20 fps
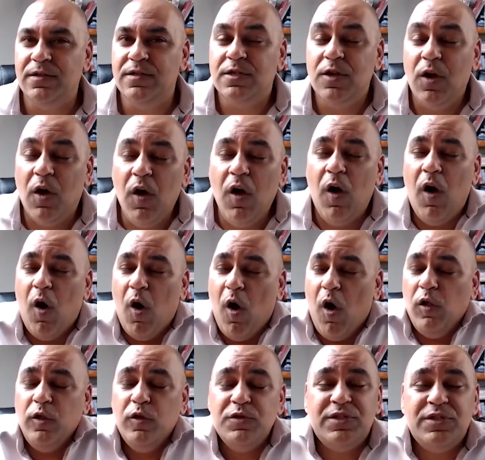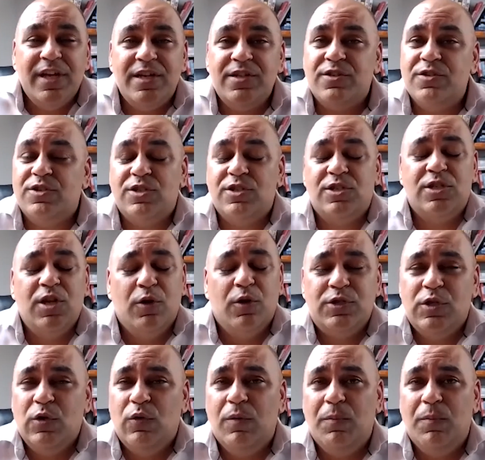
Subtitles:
So all those things are so